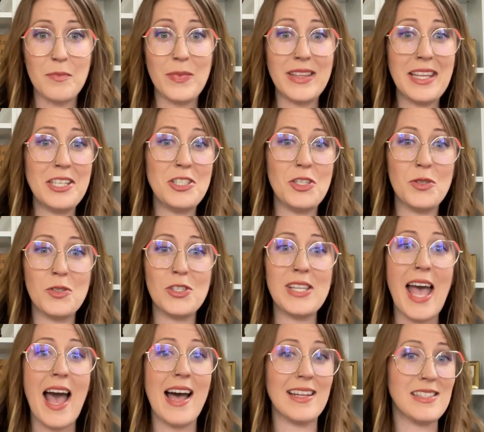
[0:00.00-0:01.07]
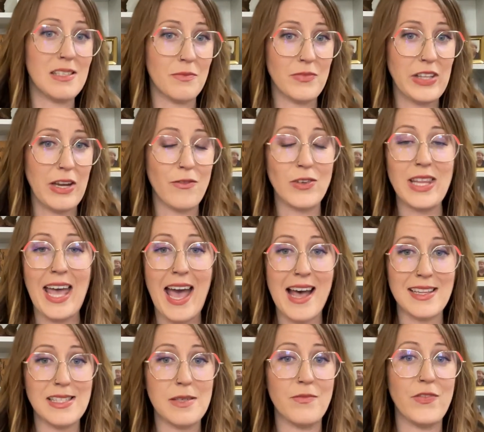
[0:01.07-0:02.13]
but they do just add some flavor, they
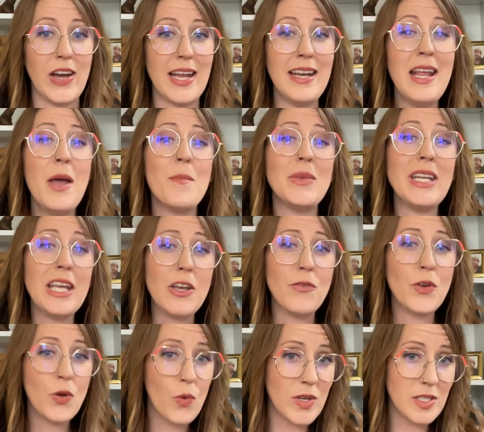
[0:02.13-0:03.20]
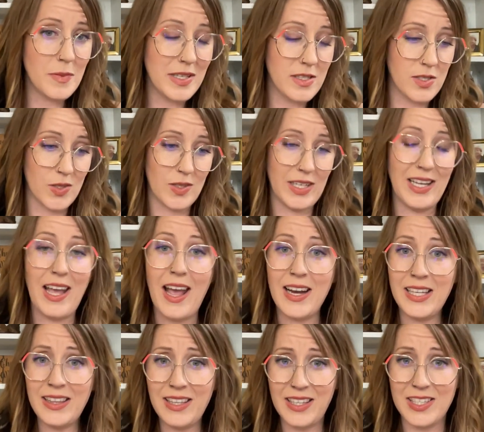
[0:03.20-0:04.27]
add some fun. But if you're going to be inserting
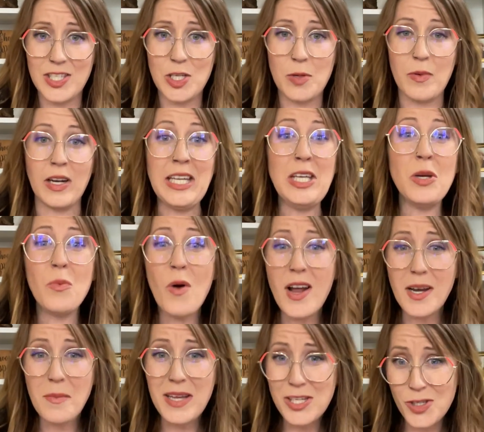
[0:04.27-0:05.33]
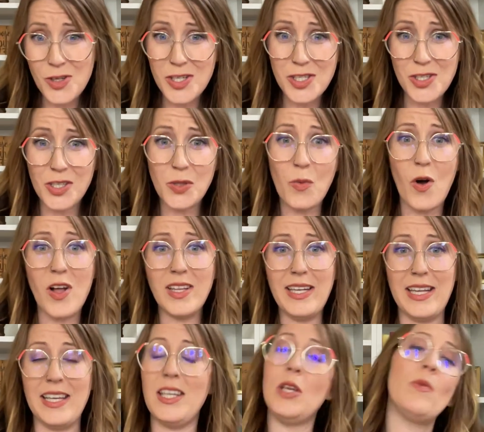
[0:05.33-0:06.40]
anything into your body, you want to make sure it's good
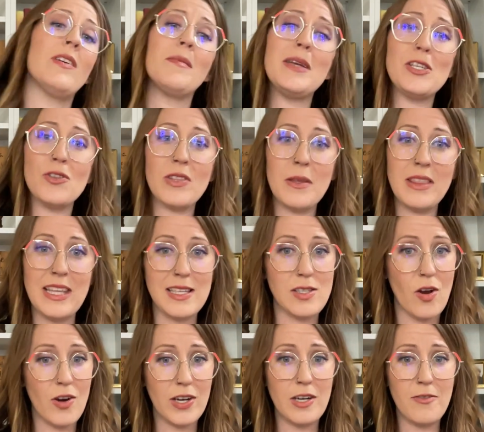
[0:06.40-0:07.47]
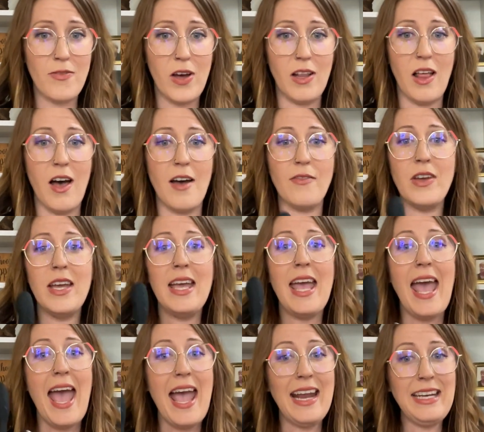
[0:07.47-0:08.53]
quality. You want to make sure that things aren't going to fall off.
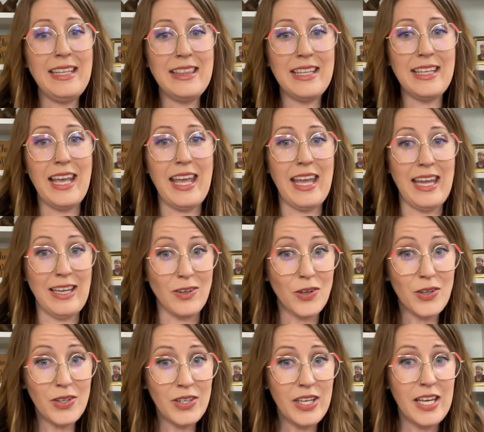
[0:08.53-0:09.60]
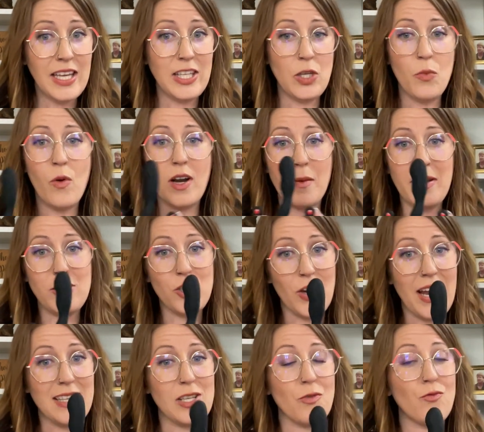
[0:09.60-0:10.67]
Anything anal, you want to make sure it
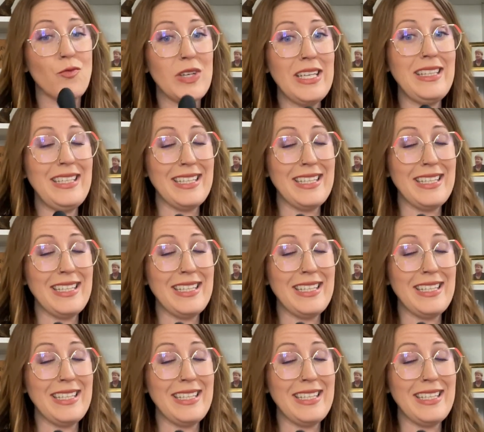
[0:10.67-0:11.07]
has a really